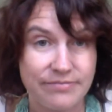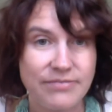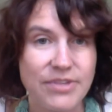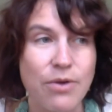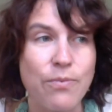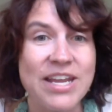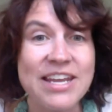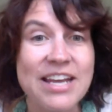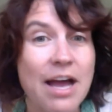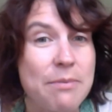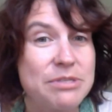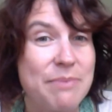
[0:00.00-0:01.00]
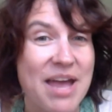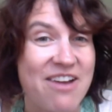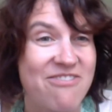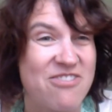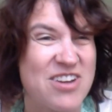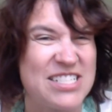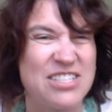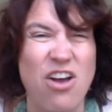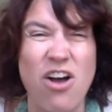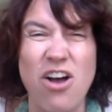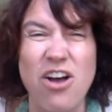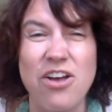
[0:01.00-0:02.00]
when he comes back for us,
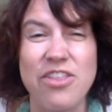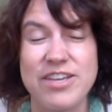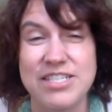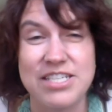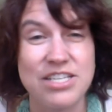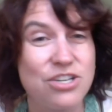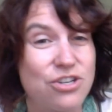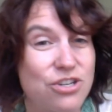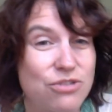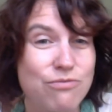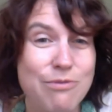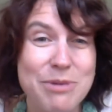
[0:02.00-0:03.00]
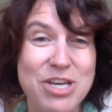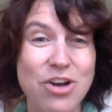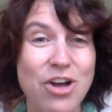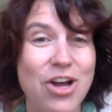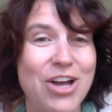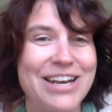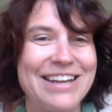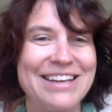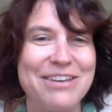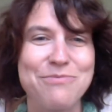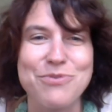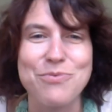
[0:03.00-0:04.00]
all the tears will be gone.
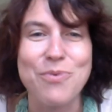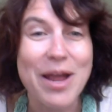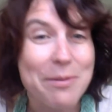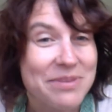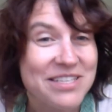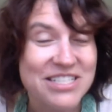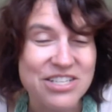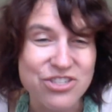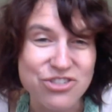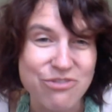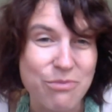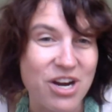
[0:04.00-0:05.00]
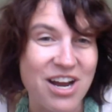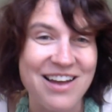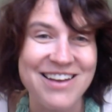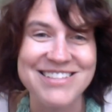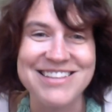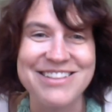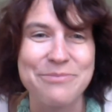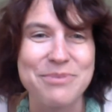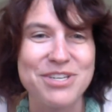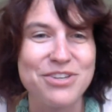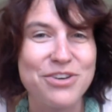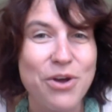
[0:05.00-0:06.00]
He will wipe the tears from our eyes, and there'll be
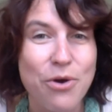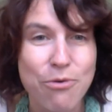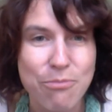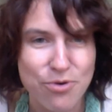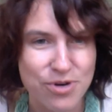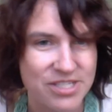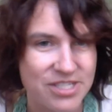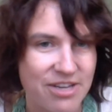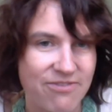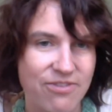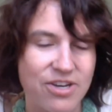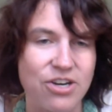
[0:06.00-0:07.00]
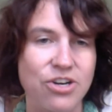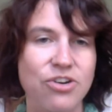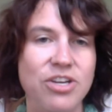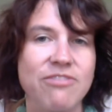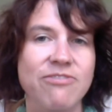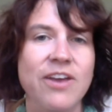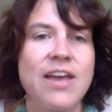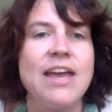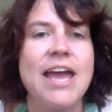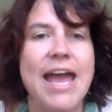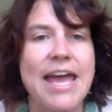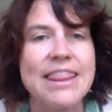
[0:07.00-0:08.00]
no more suffering or grief.
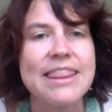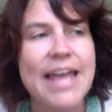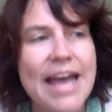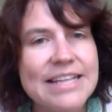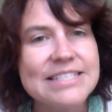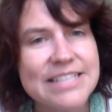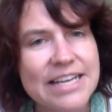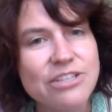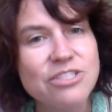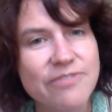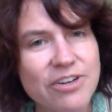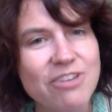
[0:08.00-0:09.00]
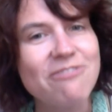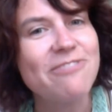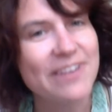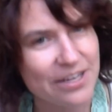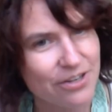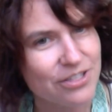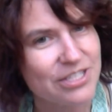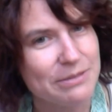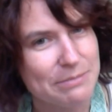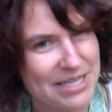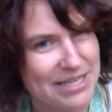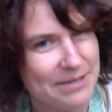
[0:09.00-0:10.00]
And that sounds very fair to
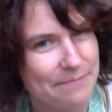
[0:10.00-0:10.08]
me.